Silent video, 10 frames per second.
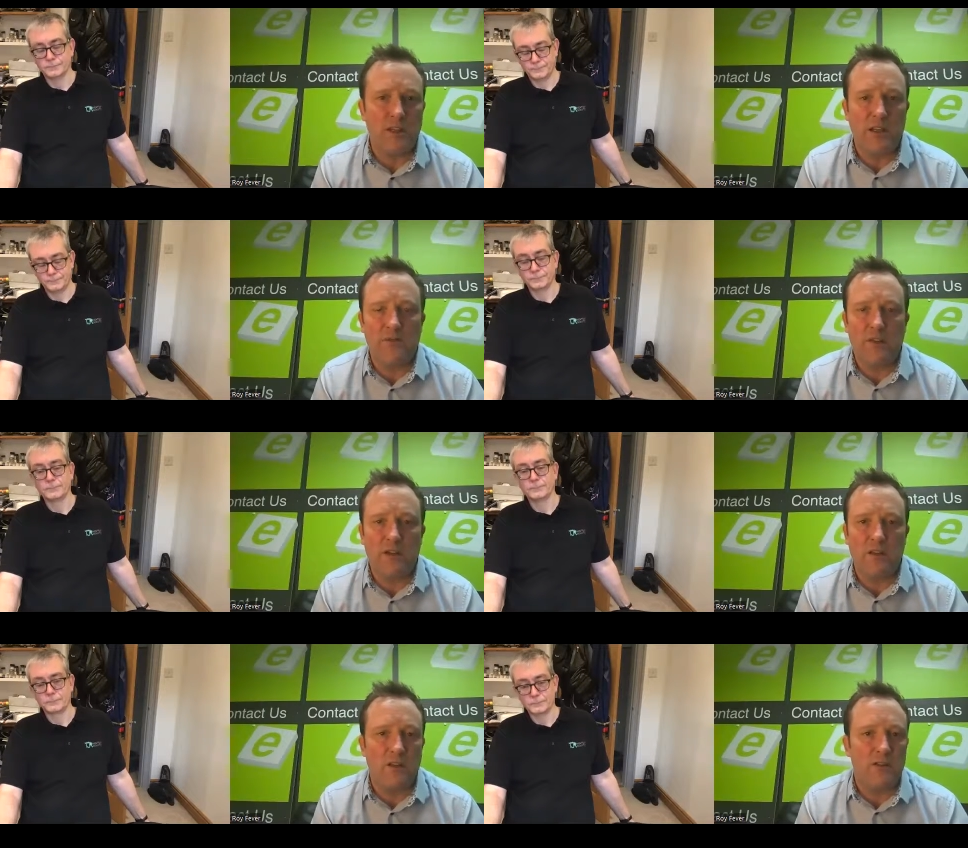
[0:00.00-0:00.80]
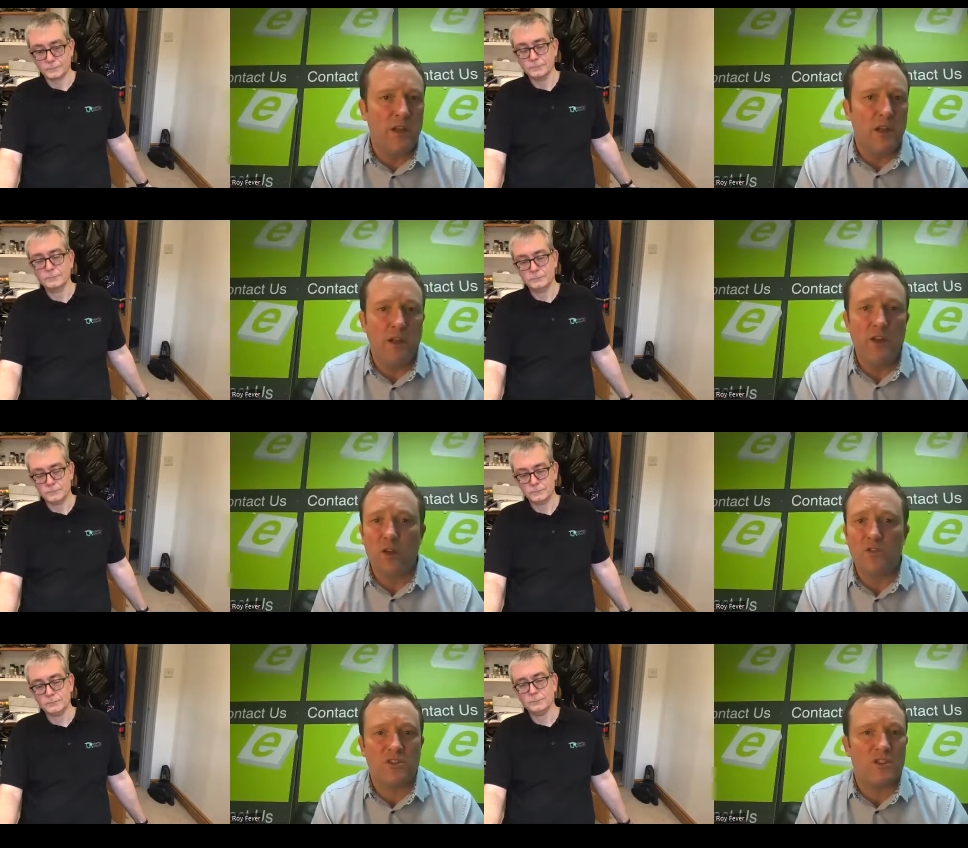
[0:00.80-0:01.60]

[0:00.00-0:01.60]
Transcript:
Speaker 1: needing redoing, and not